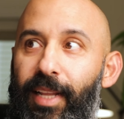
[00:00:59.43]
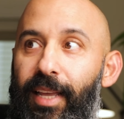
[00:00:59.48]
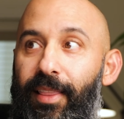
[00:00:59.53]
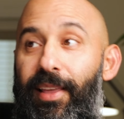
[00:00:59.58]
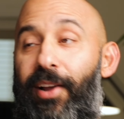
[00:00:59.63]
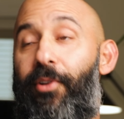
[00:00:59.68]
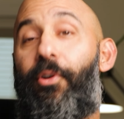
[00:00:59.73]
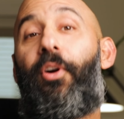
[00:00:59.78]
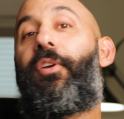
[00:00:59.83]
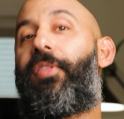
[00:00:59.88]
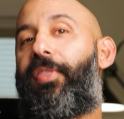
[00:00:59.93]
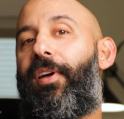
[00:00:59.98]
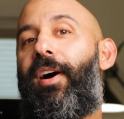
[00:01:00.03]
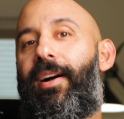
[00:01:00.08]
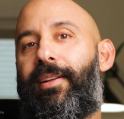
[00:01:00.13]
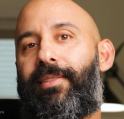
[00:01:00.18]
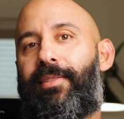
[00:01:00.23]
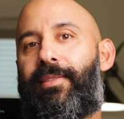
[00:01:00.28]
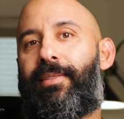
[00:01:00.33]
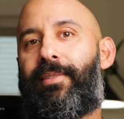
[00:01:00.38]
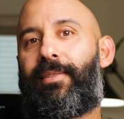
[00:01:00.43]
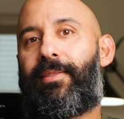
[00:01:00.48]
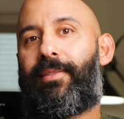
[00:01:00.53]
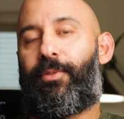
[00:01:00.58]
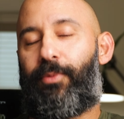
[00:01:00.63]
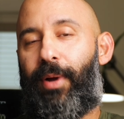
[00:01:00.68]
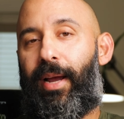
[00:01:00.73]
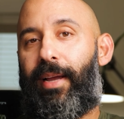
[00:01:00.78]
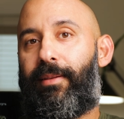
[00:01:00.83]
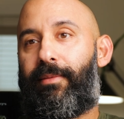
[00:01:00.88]
there are thoughts,
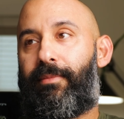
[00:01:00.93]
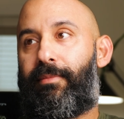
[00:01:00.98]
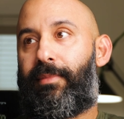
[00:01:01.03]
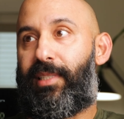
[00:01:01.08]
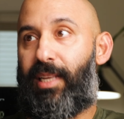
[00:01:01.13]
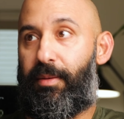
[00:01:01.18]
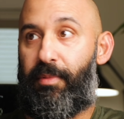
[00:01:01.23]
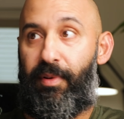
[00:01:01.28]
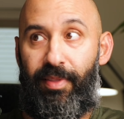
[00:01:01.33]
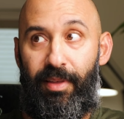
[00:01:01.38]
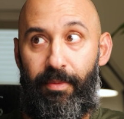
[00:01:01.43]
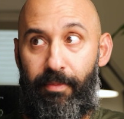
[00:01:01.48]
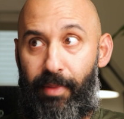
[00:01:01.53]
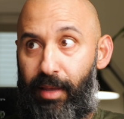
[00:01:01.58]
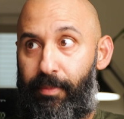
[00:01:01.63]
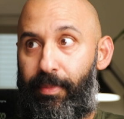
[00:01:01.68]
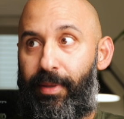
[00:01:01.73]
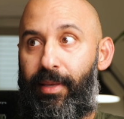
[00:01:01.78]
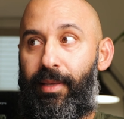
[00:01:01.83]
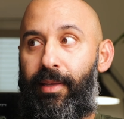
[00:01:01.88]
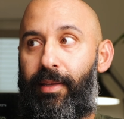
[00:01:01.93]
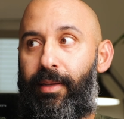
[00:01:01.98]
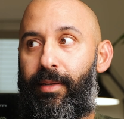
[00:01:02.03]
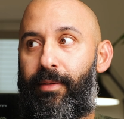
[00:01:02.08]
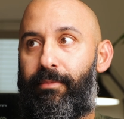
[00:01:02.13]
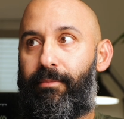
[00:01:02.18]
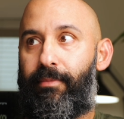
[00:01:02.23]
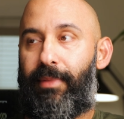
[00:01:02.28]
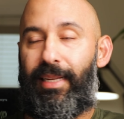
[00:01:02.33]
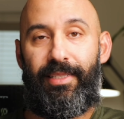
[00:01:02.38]
right? Some of them may
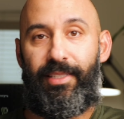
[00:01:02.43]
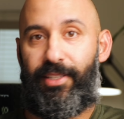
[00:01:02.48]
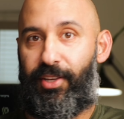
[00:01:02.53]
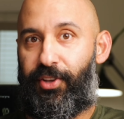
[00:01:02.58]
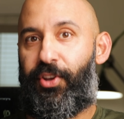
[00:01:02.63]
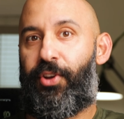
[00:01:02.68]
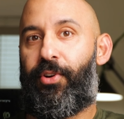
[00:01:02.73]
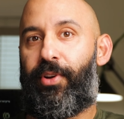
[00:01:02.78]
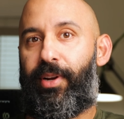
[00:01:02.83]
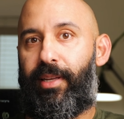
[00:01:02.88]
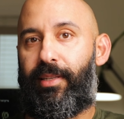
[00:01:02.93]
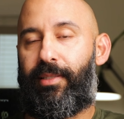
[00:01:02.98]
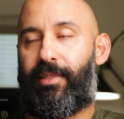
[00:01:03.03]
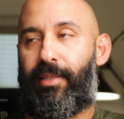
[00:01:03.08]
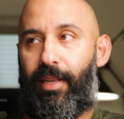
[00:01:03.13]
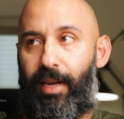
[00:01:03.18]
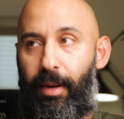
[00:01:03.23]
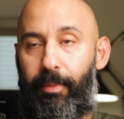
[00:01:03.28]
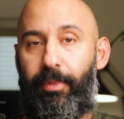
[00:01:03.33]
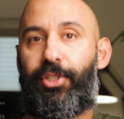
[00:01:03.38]
be insecurities, and I'm